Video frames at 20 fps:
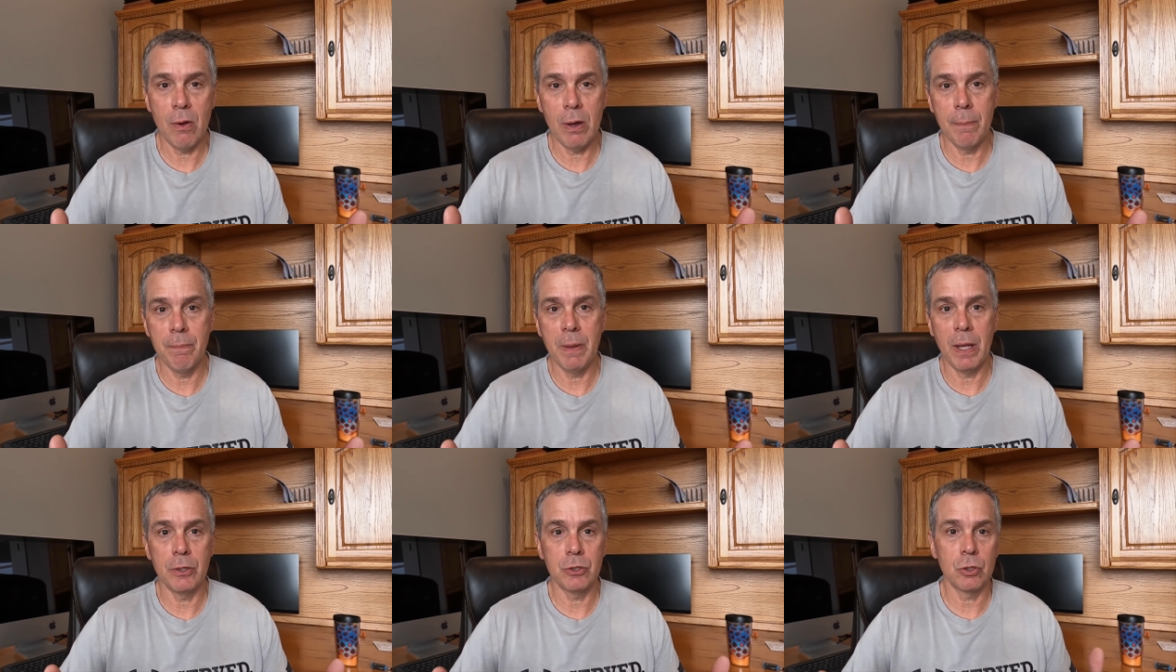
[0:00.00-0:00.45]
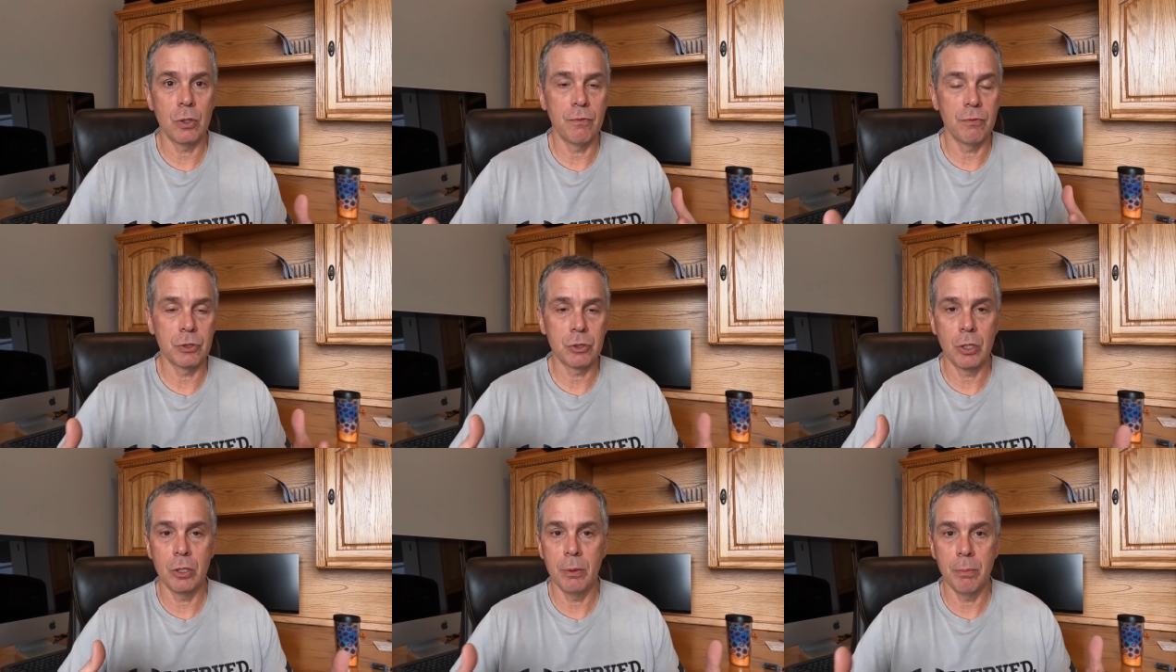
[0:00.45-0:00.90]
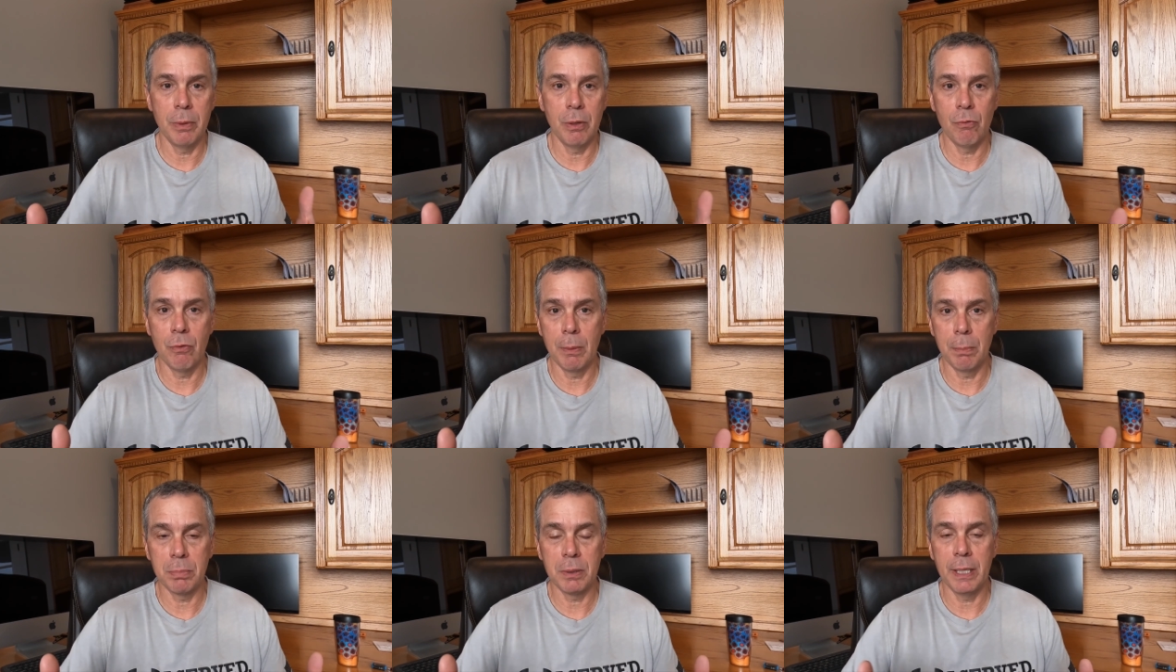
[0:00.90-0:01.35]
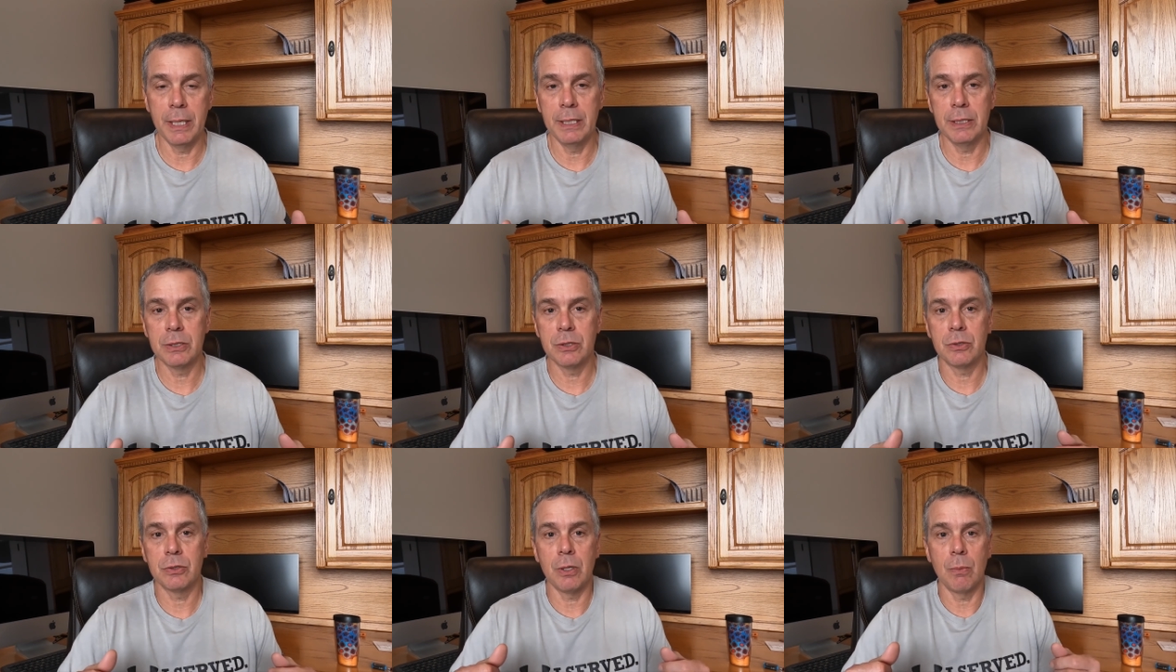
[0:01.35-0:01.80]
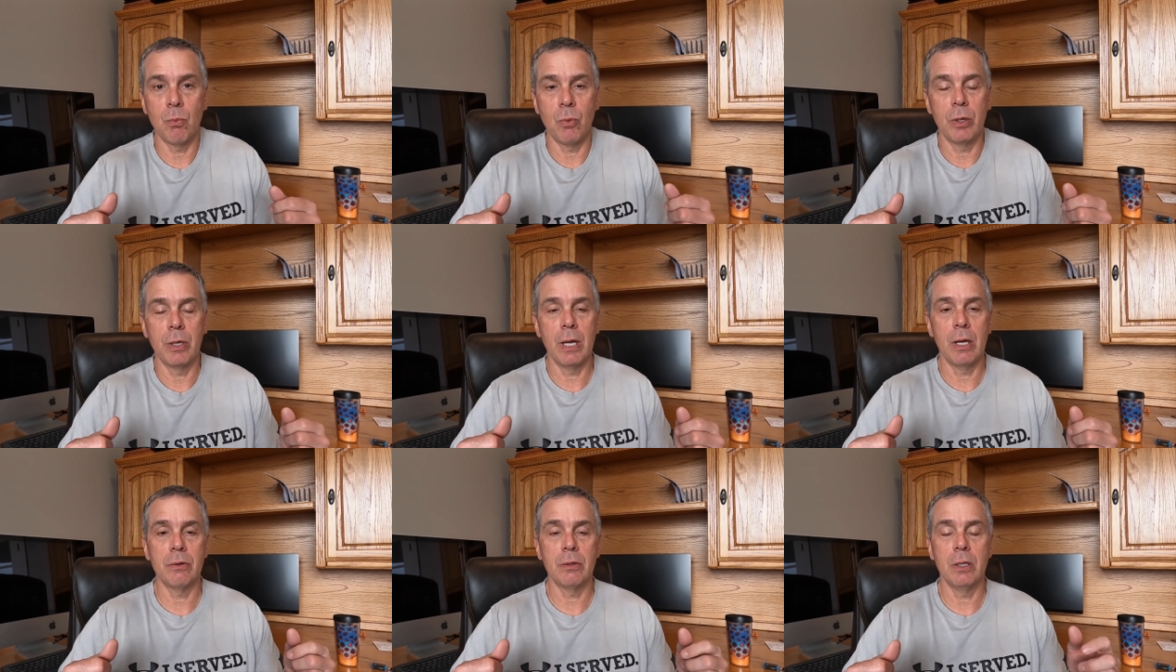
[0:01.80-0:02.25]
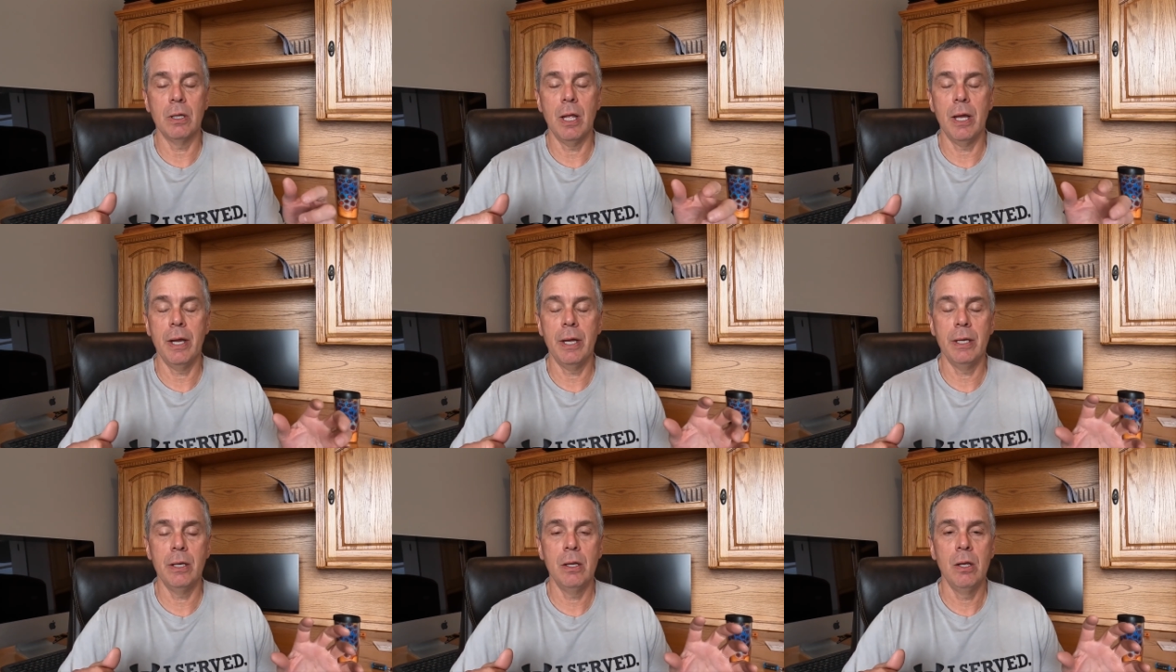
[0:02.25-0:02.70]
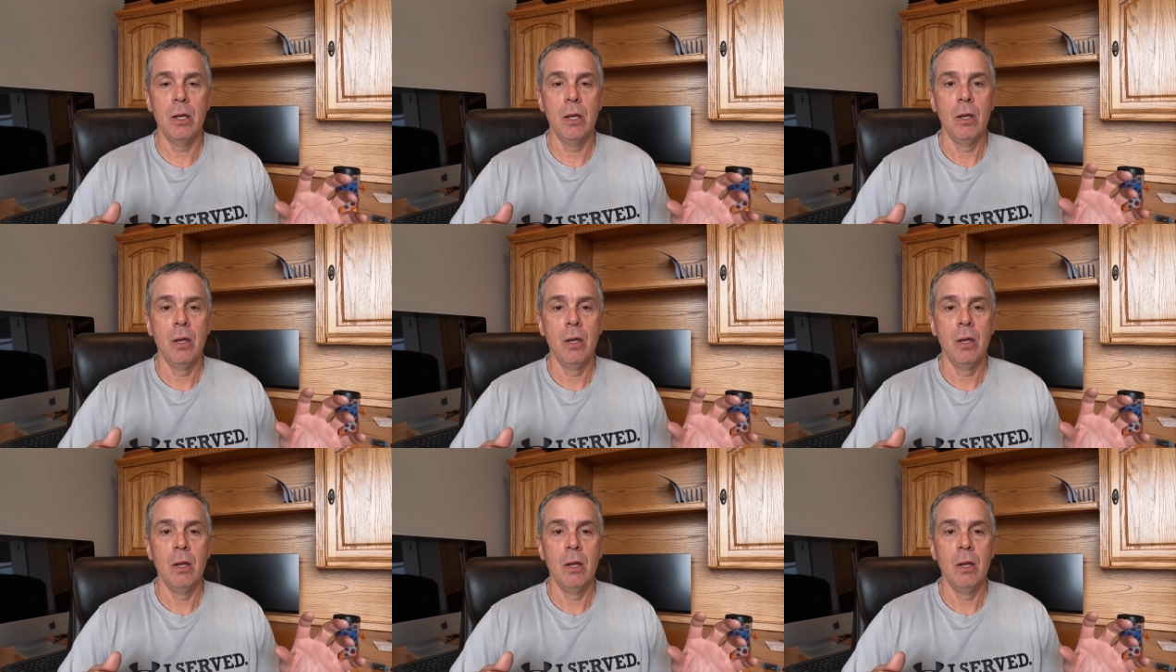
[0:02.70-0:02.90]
I'm not sure if it's going to be replaced somewhere down the line.